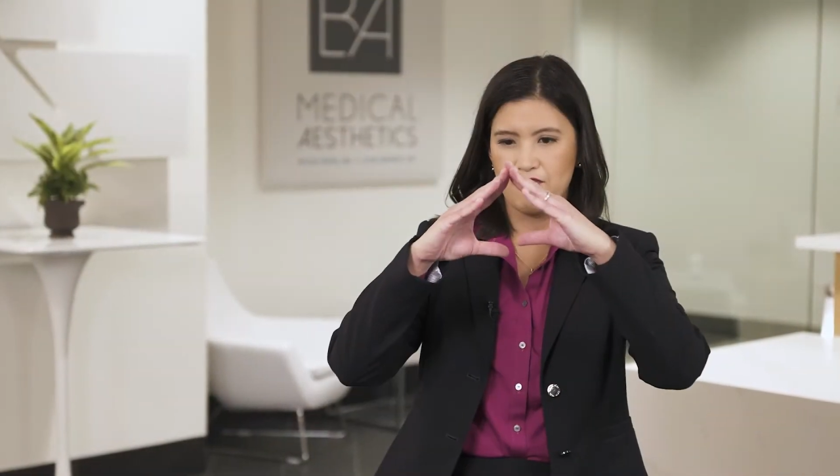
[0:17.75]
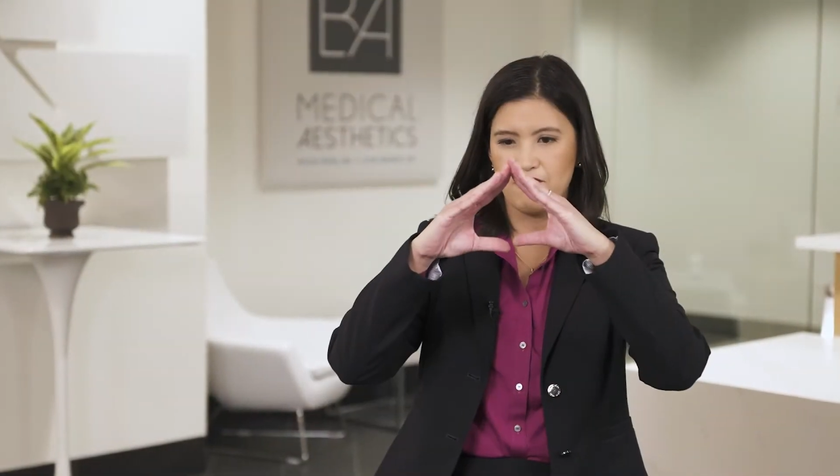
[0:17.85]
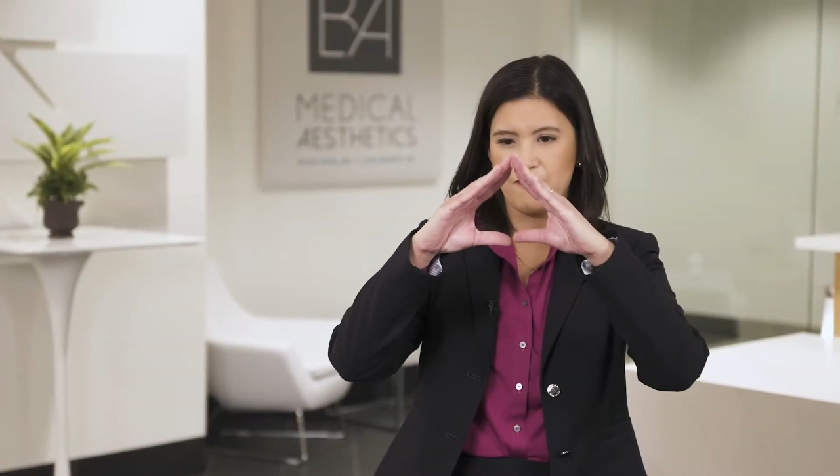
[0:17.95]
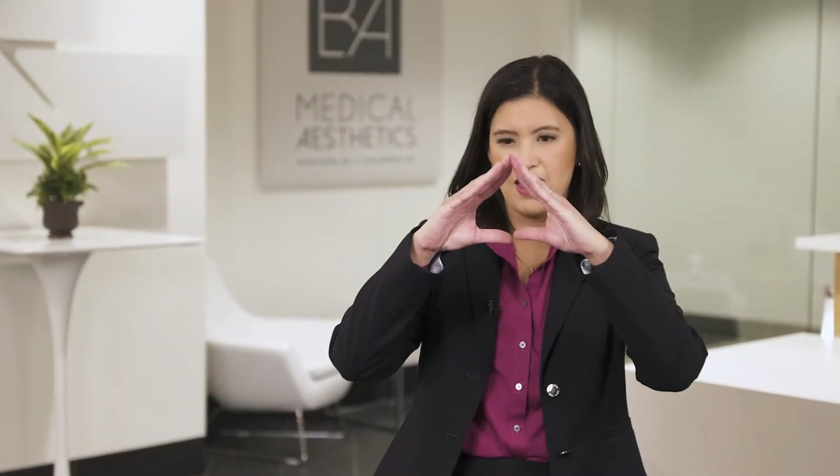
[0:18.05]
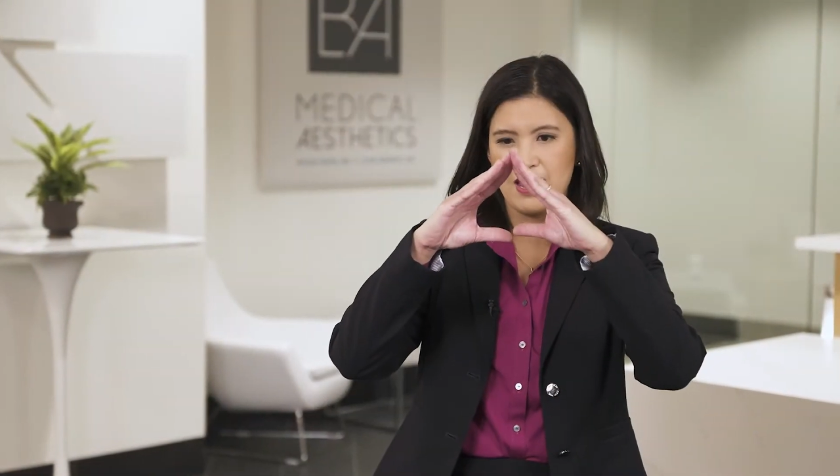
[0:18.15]

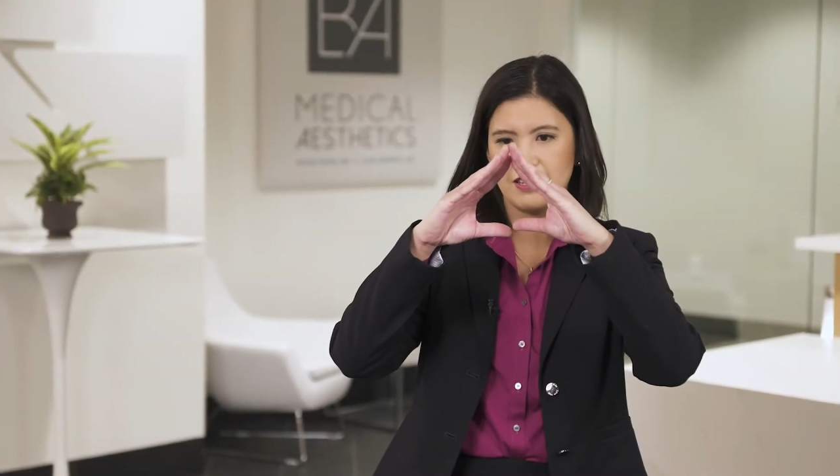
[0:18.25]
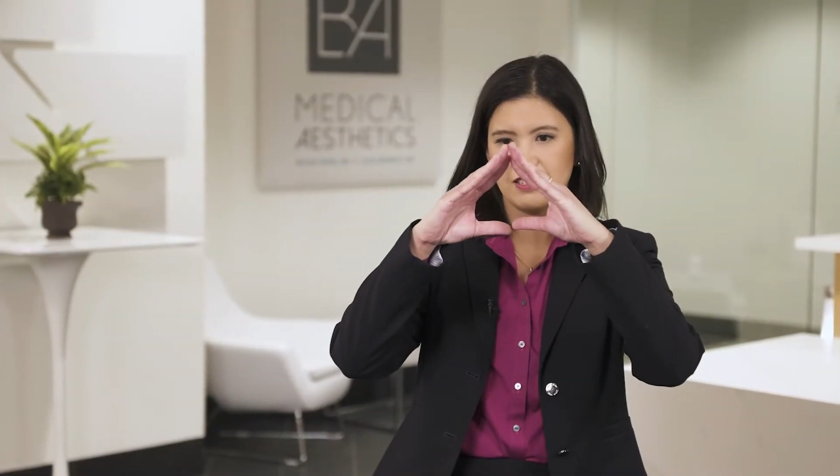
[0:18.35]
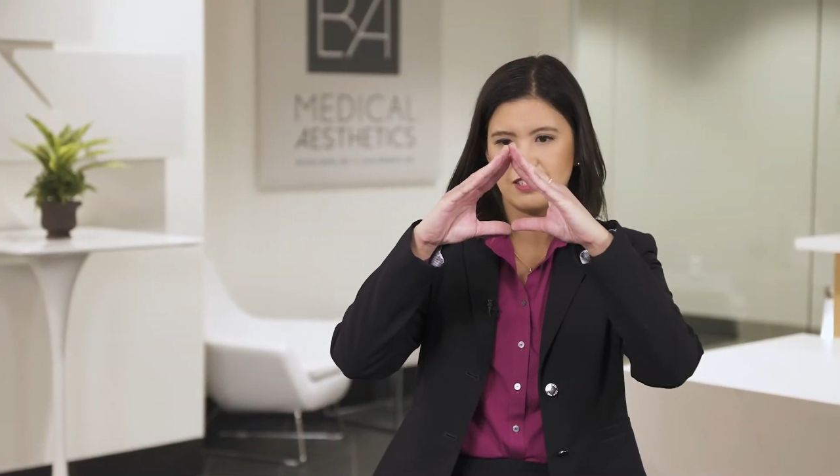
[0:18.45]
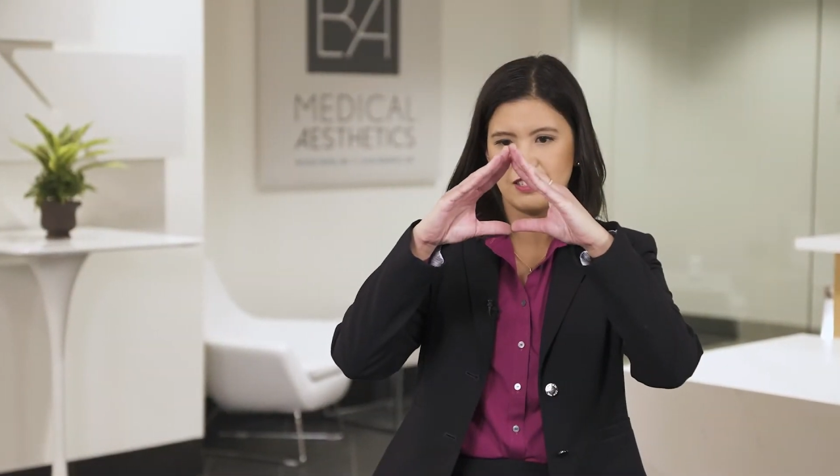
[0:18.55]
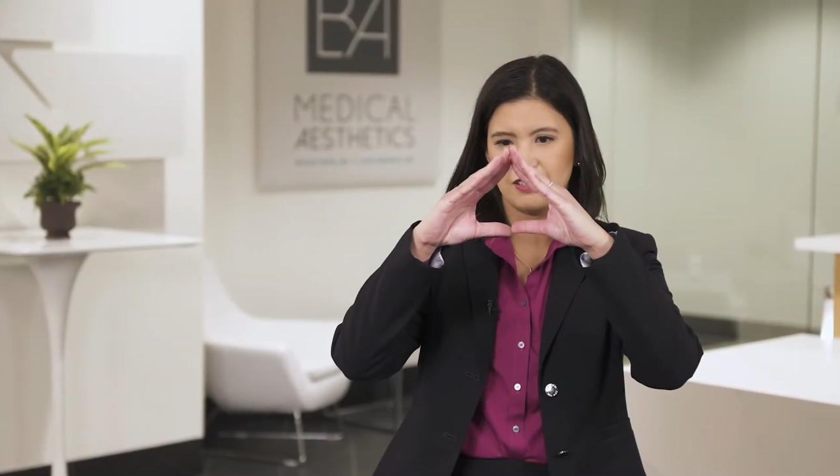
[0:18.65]

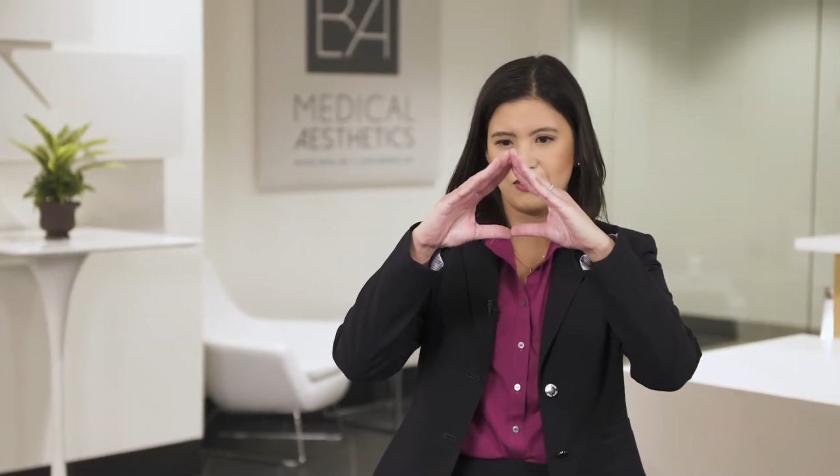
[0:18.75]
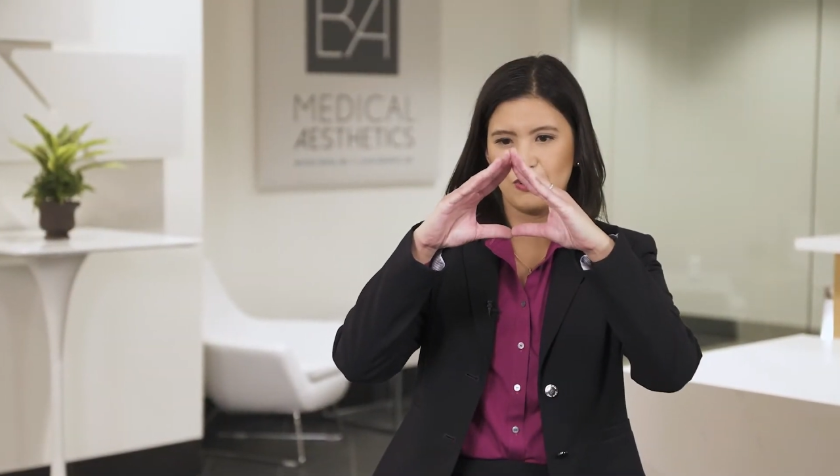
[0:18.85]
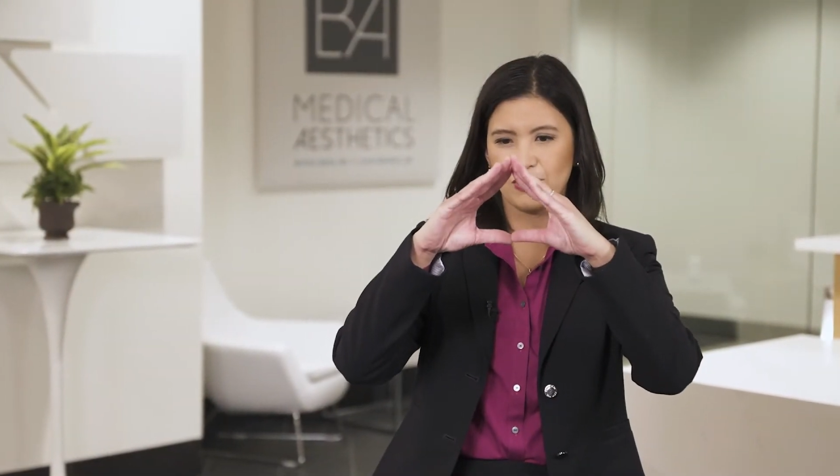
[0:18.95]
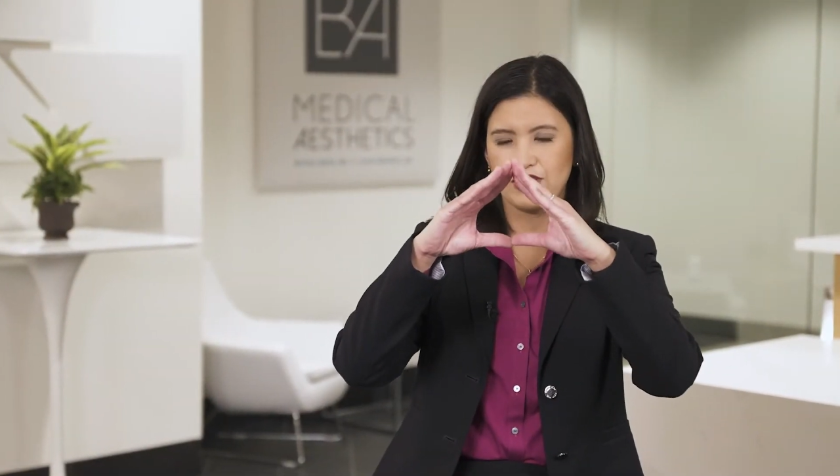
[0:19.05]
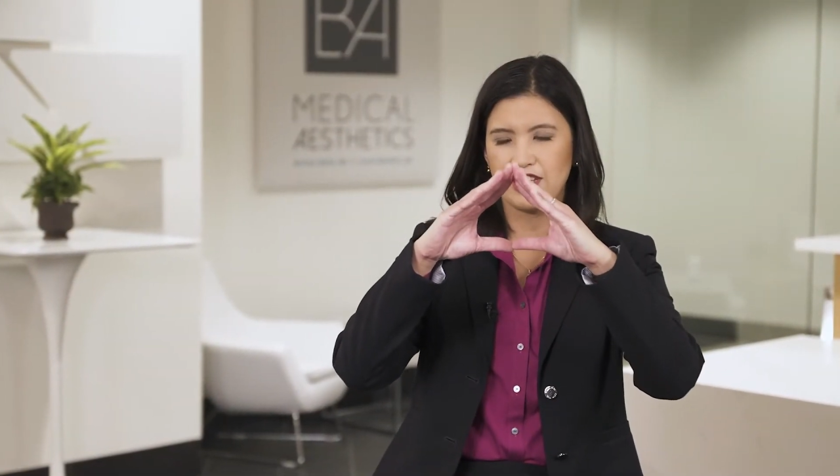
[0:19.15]
face
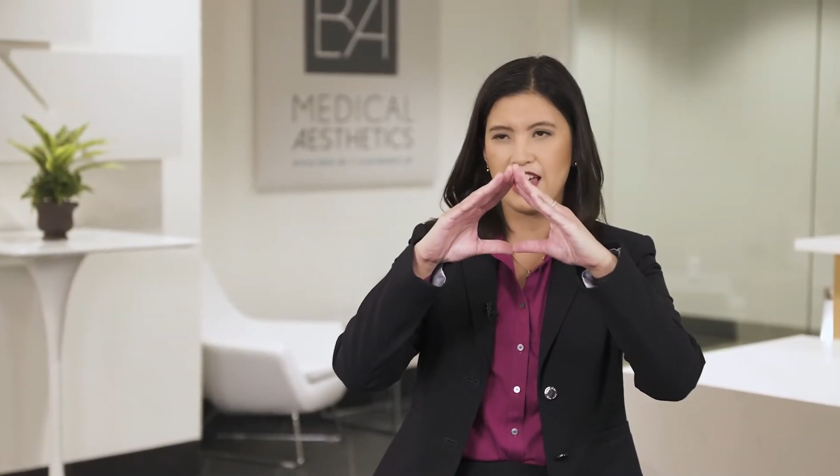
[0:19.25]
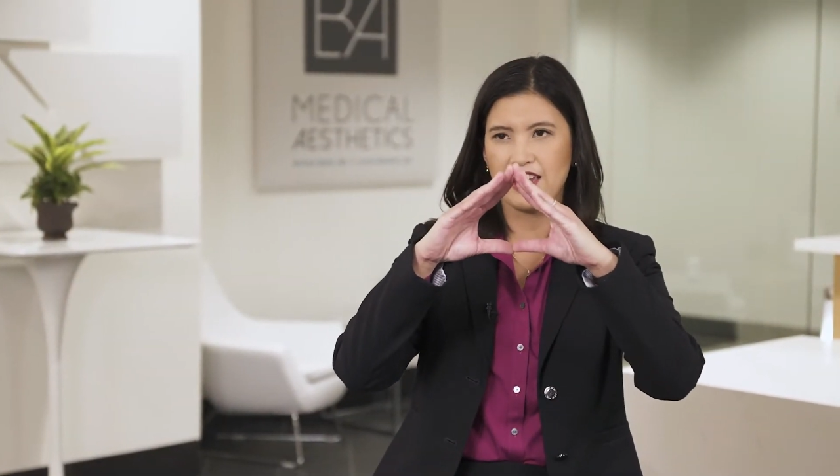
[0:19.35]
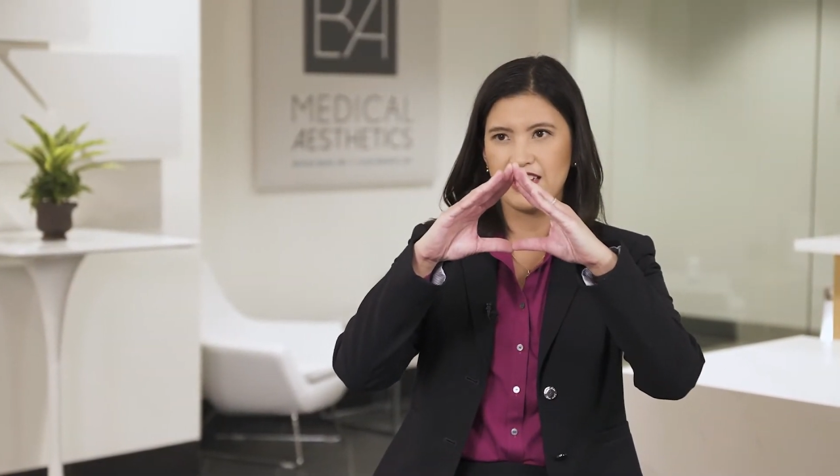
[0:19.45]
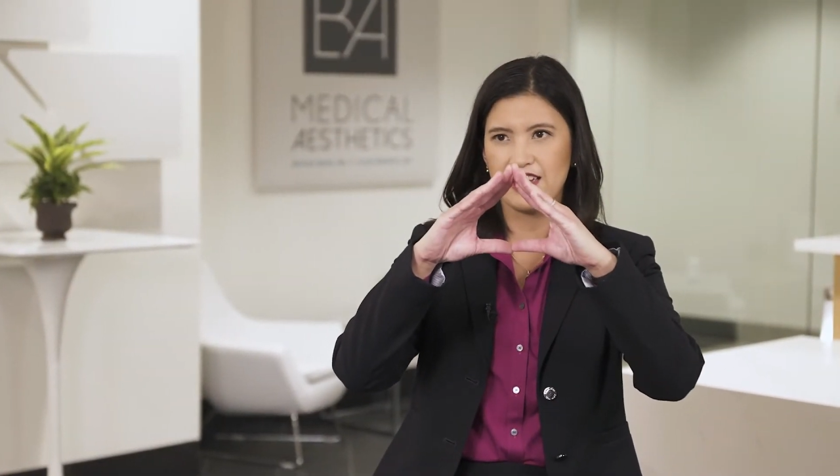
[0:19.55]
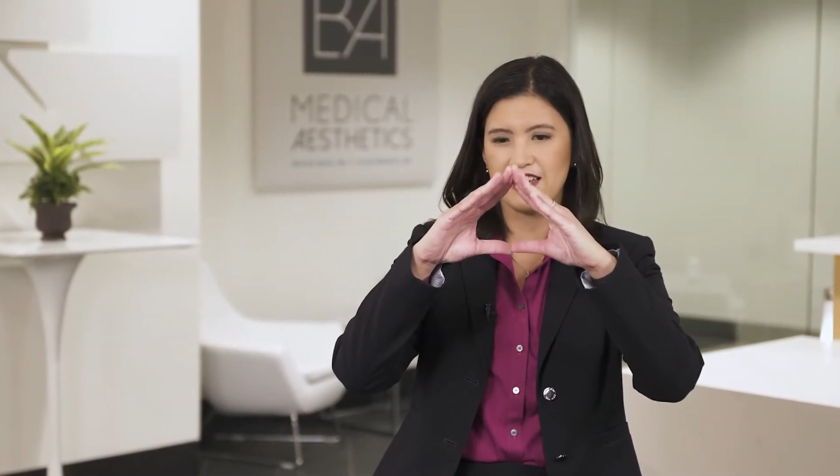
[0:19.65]
looks
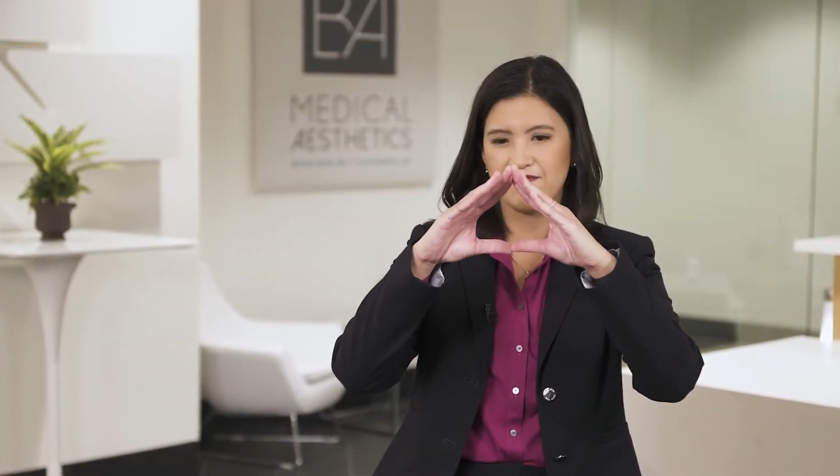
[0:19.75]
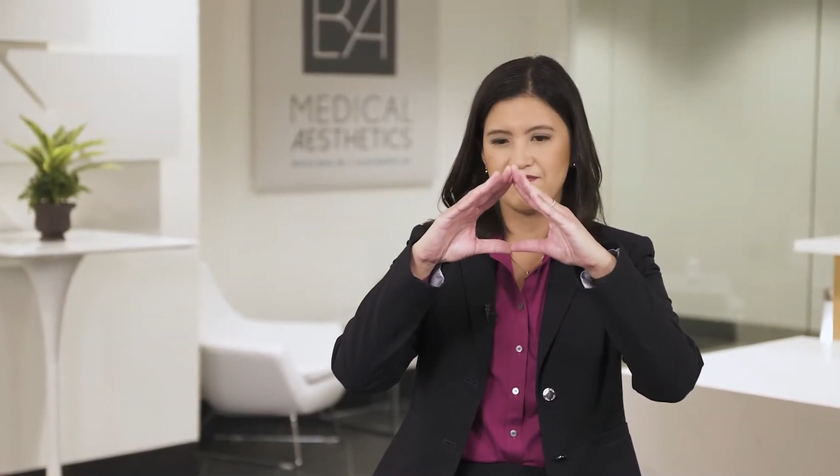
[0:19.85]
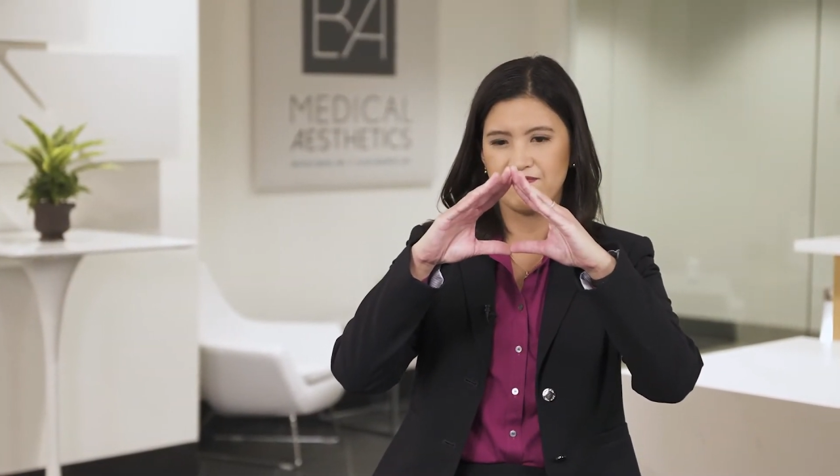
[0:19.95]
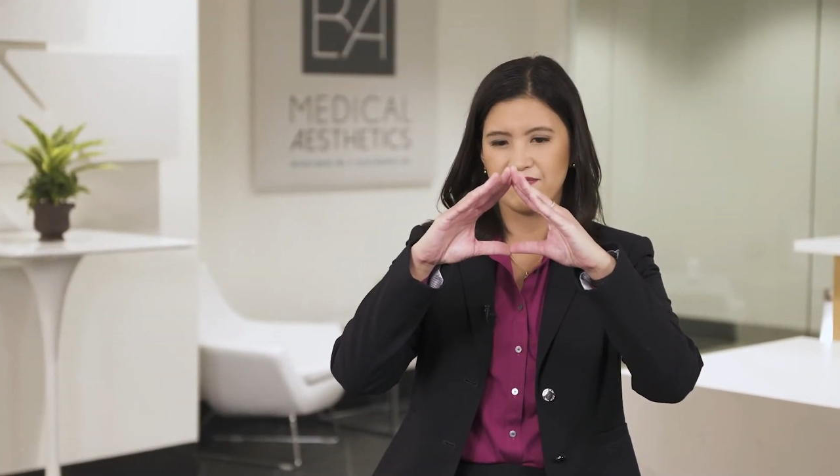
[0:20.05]
like a